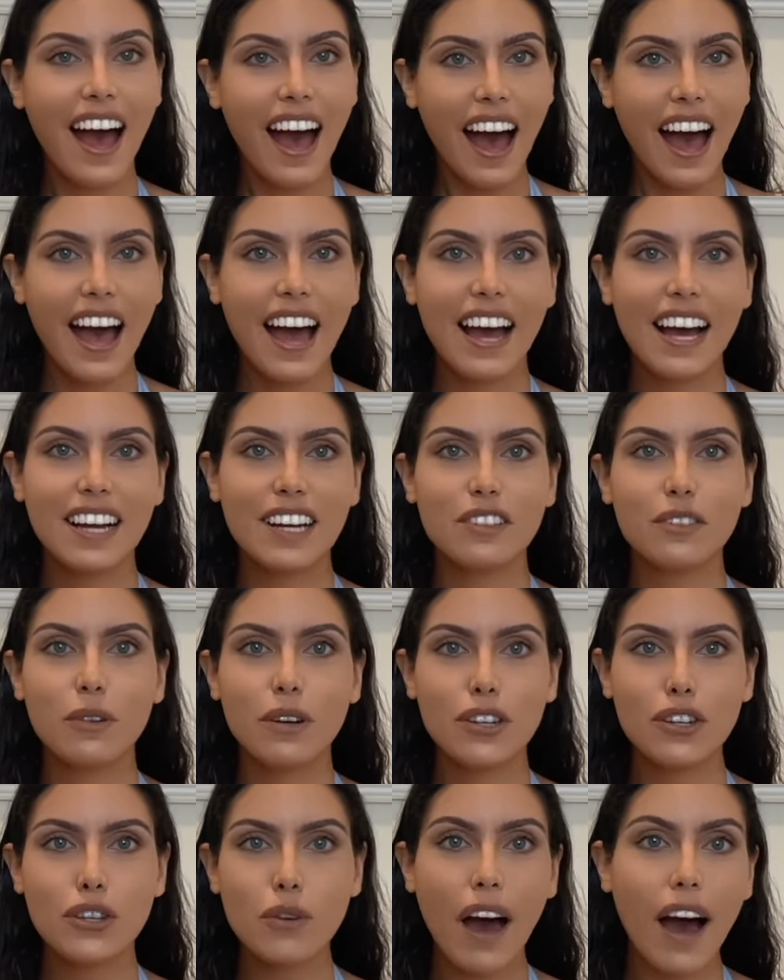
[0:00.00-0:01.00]
And it's going
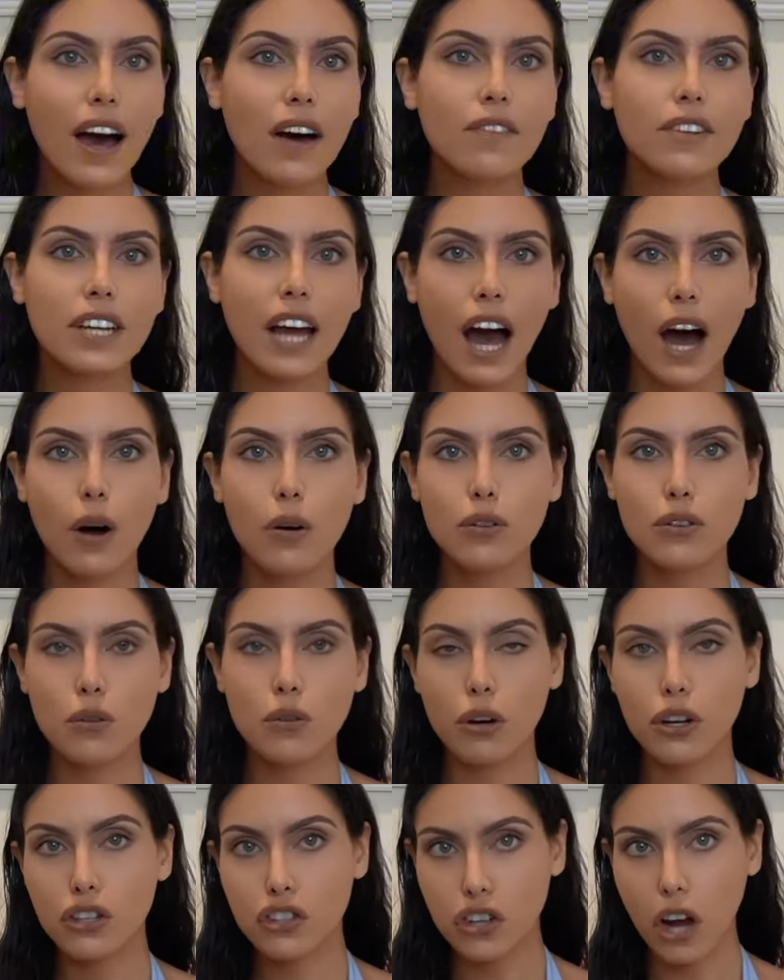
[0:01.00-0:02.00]
to have an
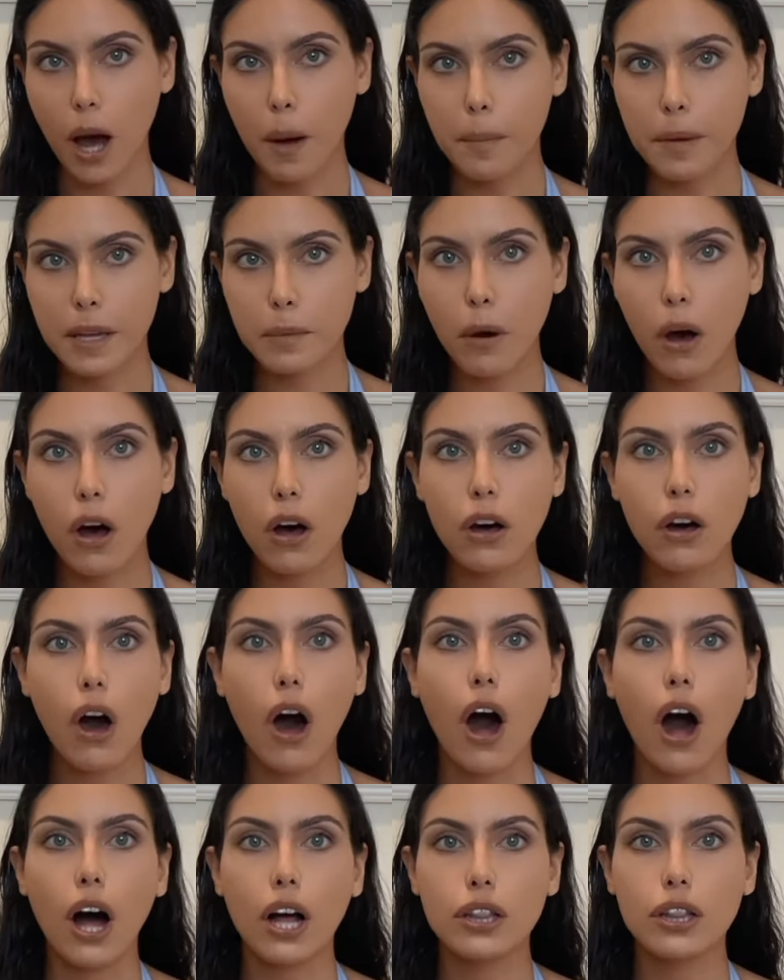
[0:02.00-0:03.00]
outdoor shopping mall
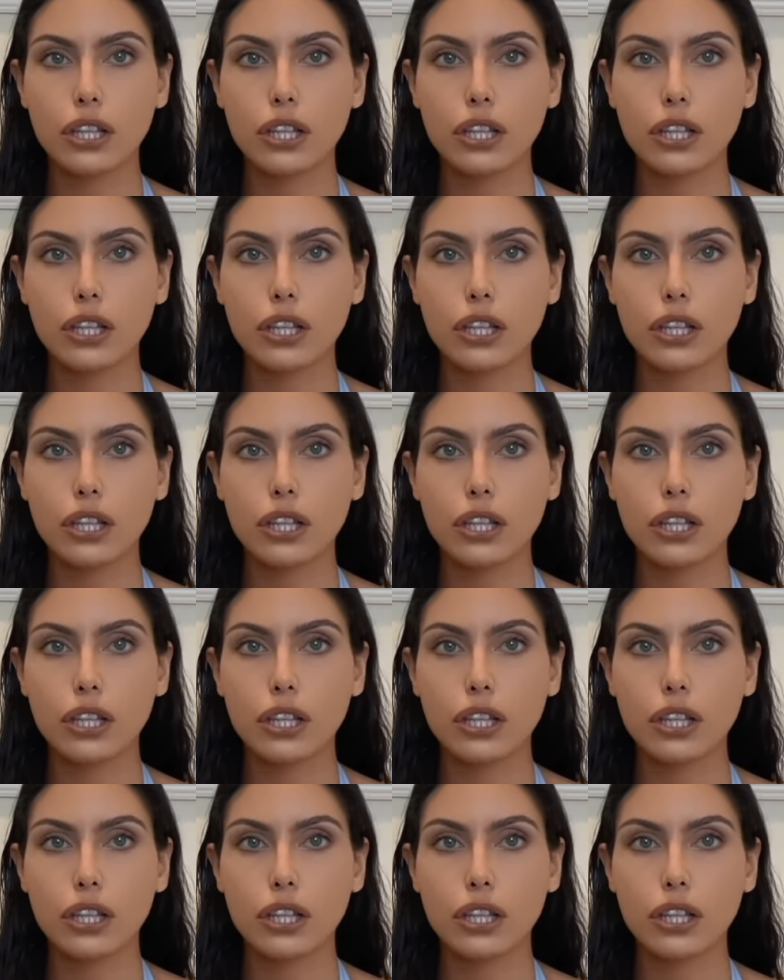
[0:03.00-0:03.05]
called